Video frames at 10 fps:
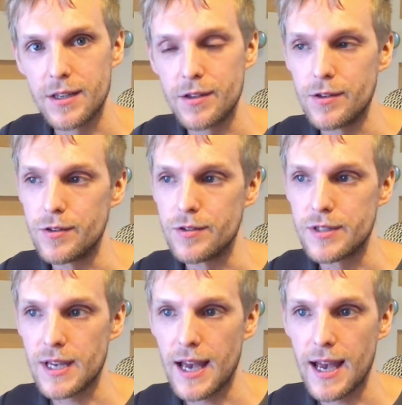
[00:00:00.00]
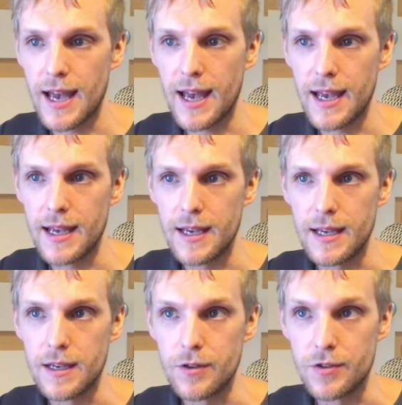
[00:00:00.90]
use
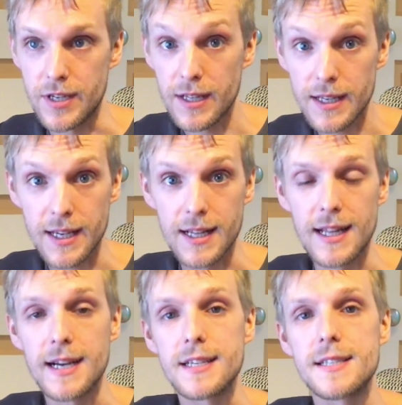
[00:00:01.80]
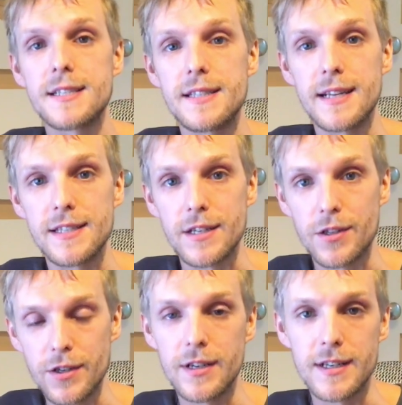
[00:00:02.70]
a utility class that's
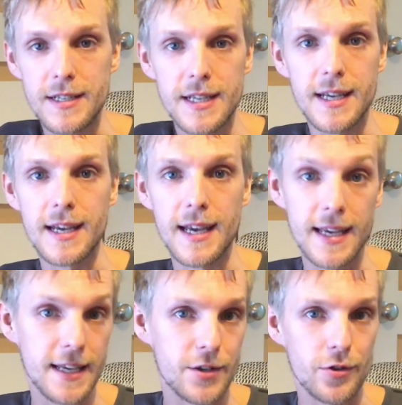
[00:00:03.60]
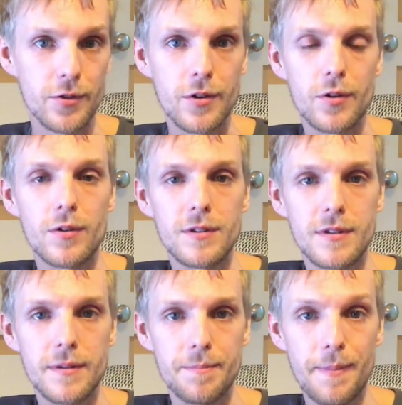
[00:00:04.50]
included in TAE2
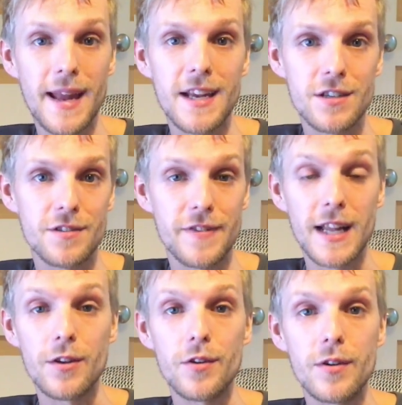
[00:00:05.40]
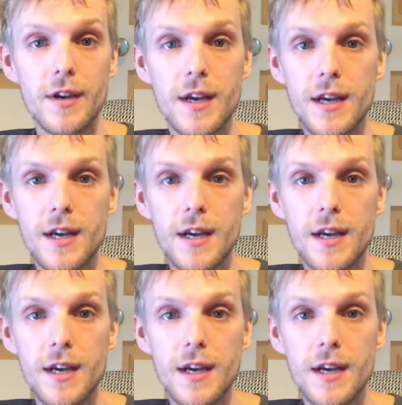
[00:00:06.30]
called managed value.